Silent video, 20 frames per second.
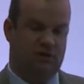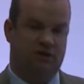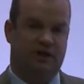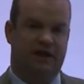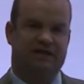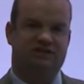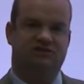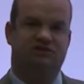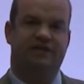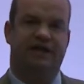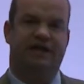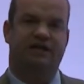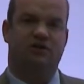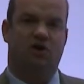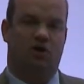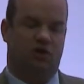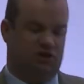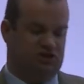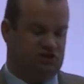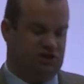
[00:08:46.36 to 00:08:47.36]
As
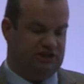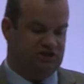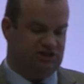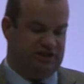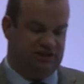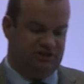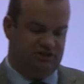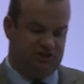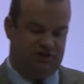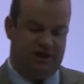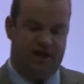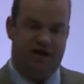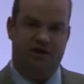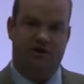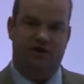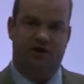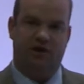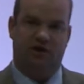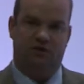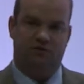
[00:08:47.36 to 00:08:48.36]
technology has entered
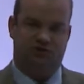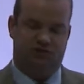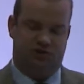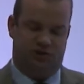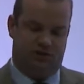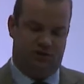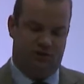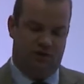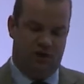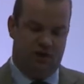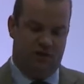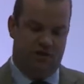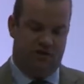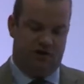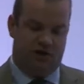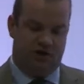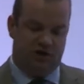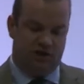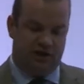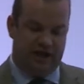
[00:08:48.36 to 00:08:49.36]
agriculture,
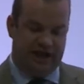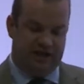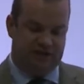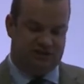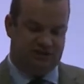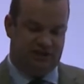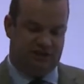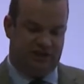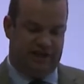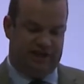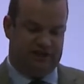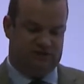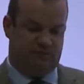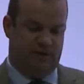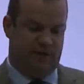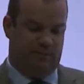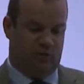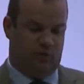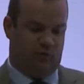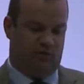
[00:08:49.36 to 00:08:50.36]
there are less and less
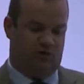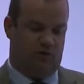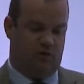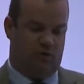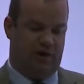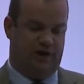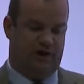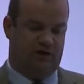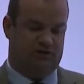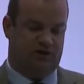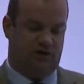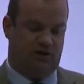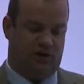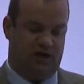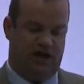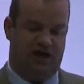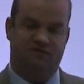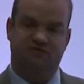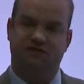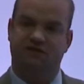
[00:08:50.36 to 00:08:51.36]
people required to look
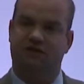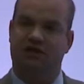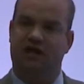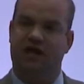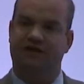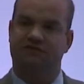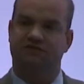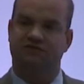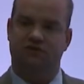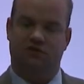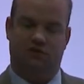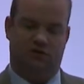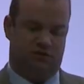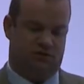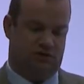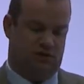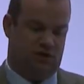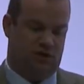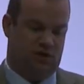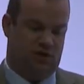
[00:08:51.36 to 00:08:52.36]
after the livestock,
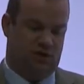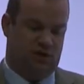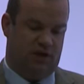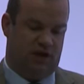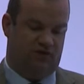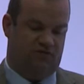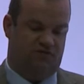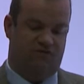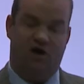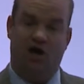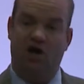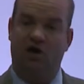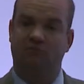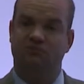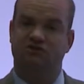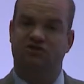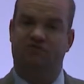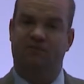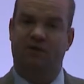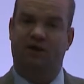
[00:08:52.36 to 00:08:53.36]
and
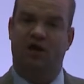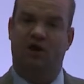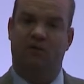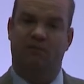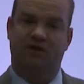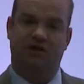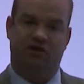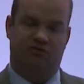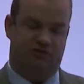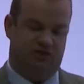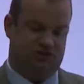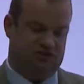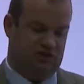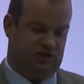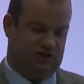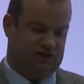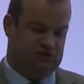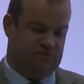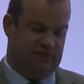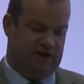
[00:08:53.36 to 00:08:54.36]
farms have become
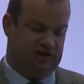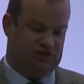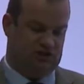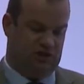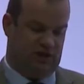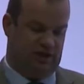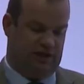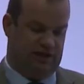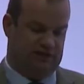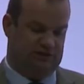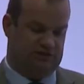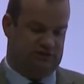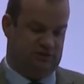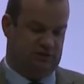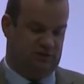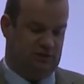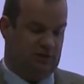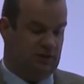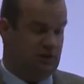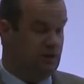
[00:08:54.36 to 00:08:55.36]
increasingly specialised.
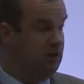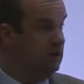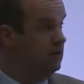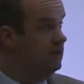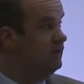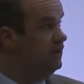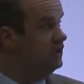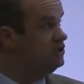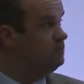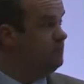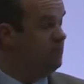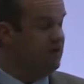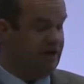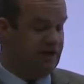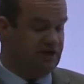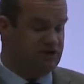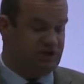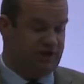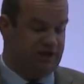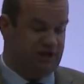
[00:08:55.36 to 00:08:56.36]
This
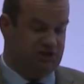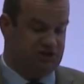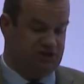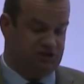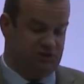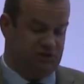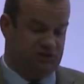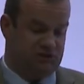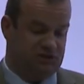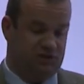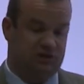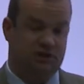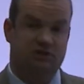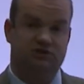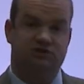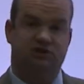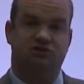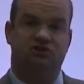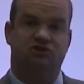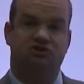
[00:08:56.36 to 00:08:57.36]
brings issues
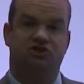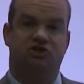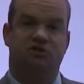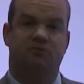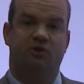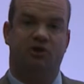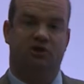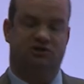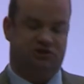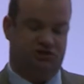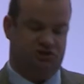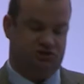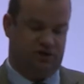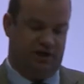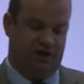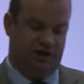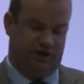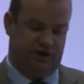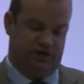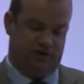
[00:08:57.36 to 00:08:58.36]
such as community
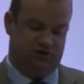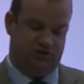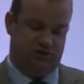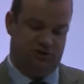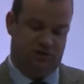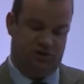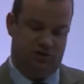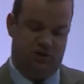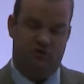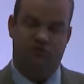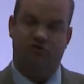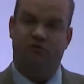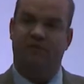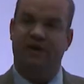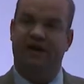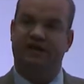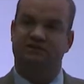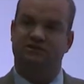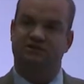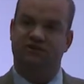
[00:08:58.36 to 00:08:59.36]
shrinkage,
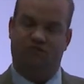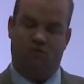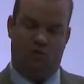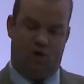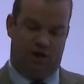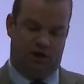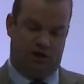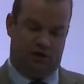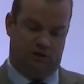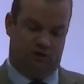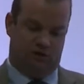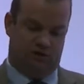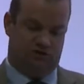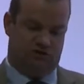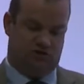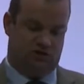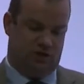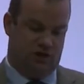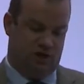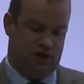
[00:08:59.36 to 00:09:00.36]
repetitive
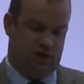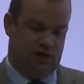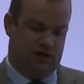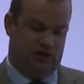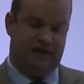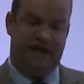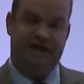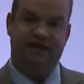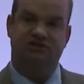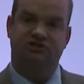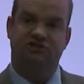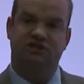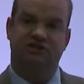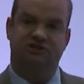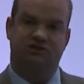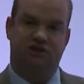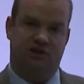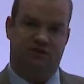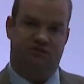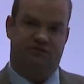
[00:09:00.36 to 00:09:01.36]
workloads, less
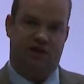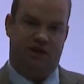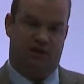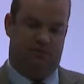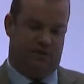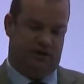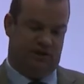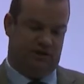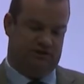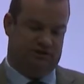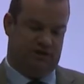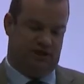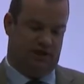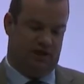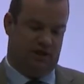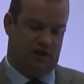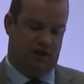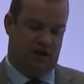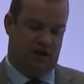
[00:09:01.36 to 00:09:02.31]
seasonal availability,